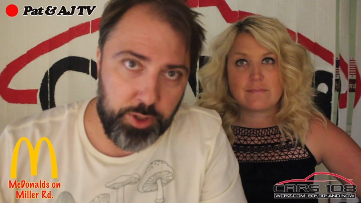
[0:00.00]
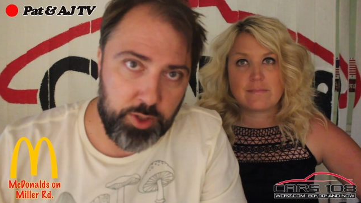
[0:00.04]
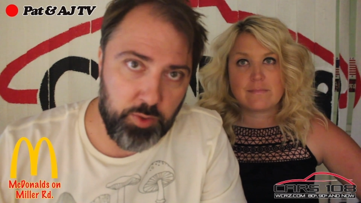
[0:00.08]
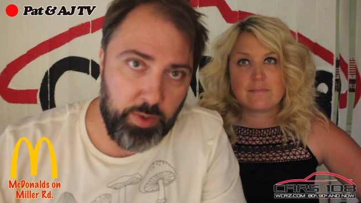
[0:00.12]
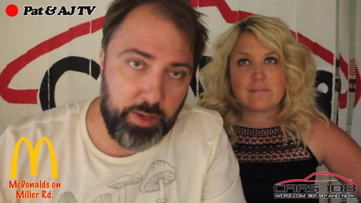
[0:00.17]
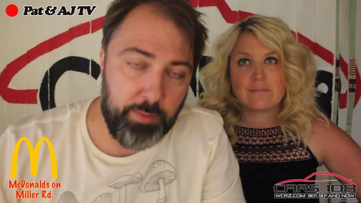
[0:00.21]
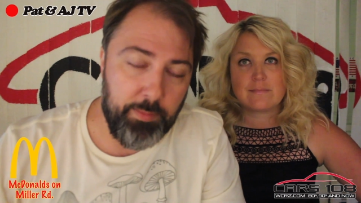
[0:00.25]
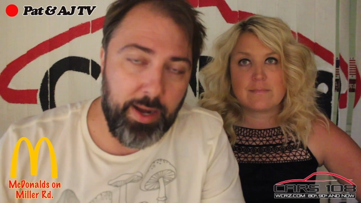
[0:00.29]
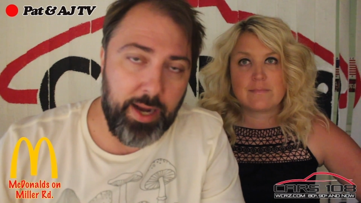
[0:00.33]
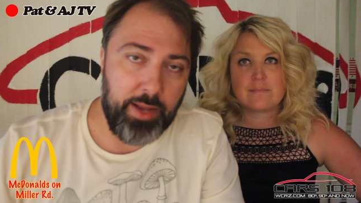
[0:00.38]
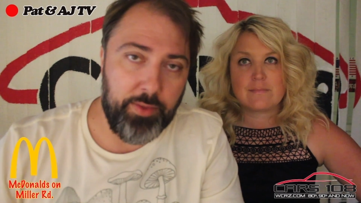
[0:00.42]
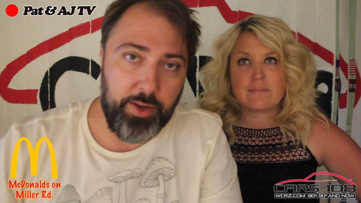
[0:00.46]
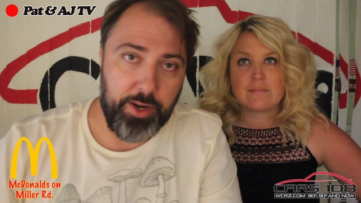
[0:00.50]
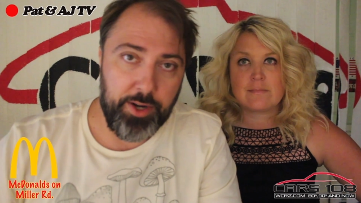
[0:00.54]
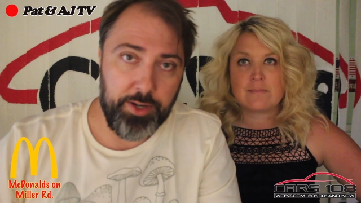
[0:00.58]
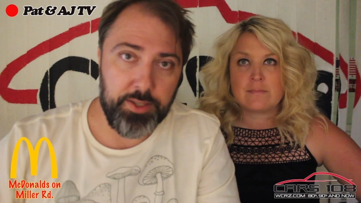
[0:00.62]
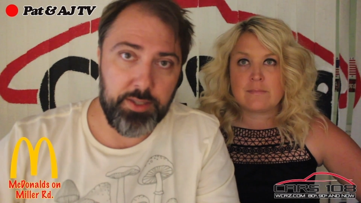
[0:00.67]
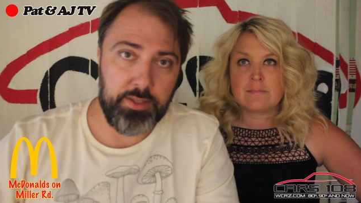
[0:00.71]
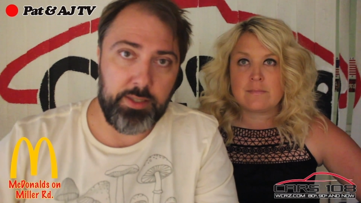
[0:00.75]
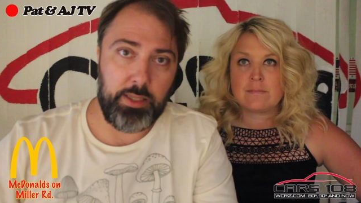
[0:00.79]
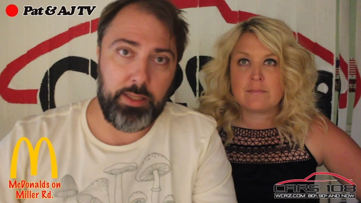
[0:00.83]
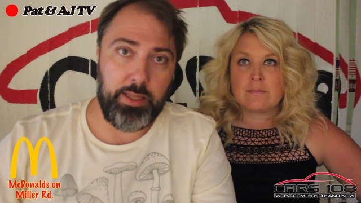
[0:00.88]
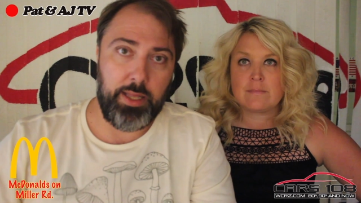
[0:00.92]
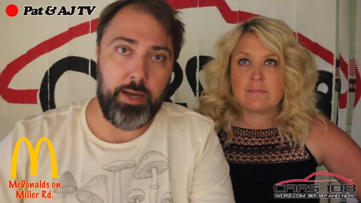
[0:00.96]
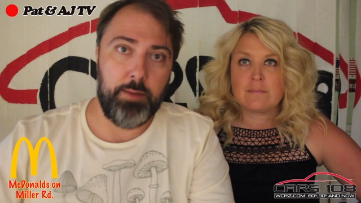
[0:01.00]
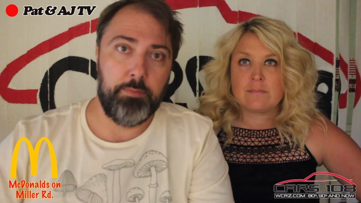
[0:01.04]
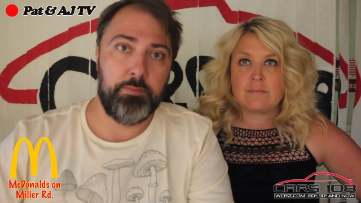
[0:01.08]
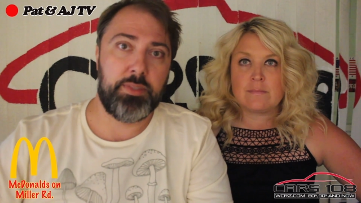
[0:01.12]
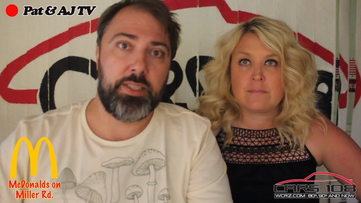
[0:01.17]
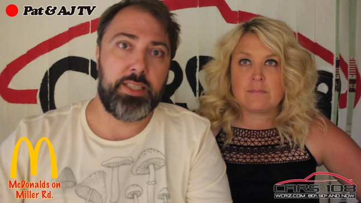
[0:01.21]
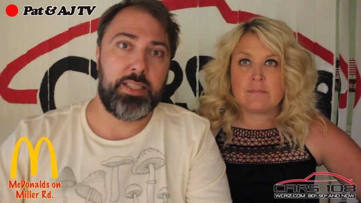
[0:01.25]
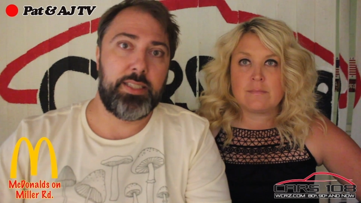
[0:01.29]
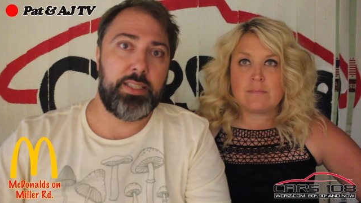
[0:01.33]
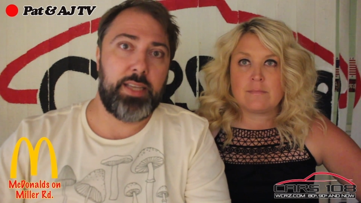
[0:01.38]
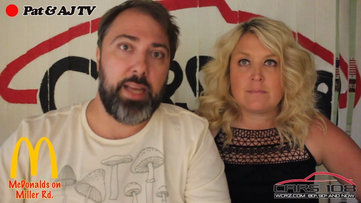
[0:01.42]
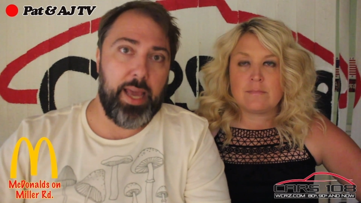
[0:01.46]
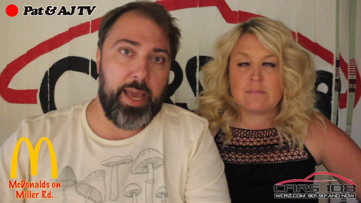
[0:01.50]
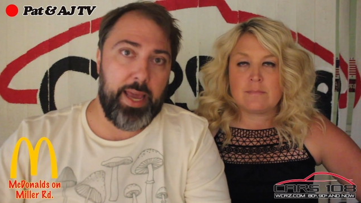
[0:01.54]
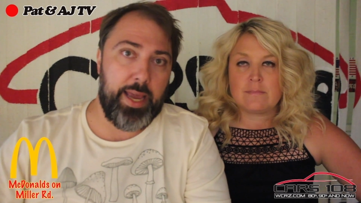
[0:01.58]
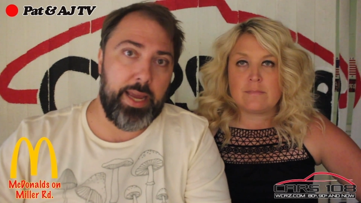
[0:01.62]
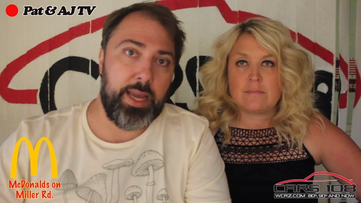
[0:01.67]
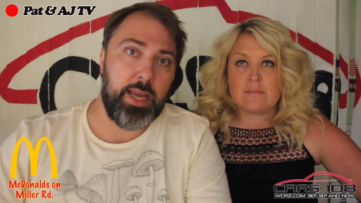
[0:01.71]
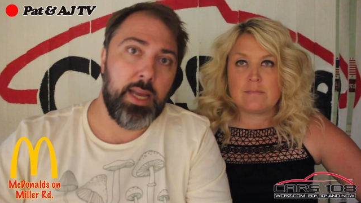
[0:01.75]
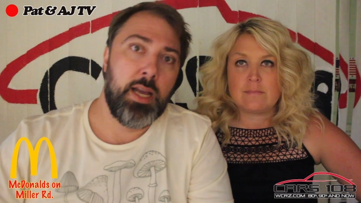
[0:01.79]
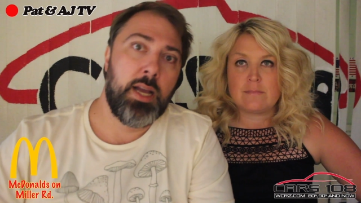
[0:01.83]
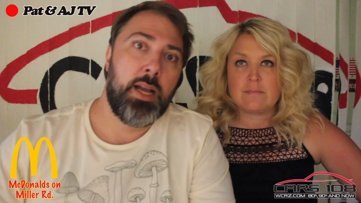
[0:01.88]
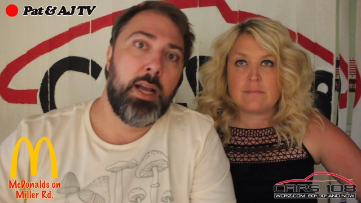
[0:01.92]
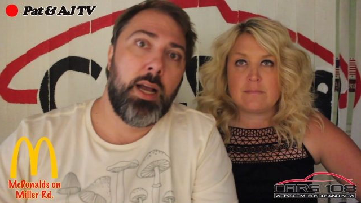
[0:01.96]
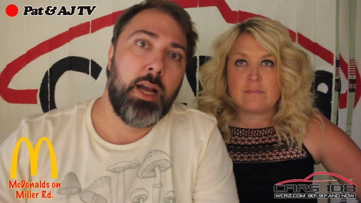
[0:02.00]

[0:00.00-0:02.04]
Speaker 1: Swing by there and see them today.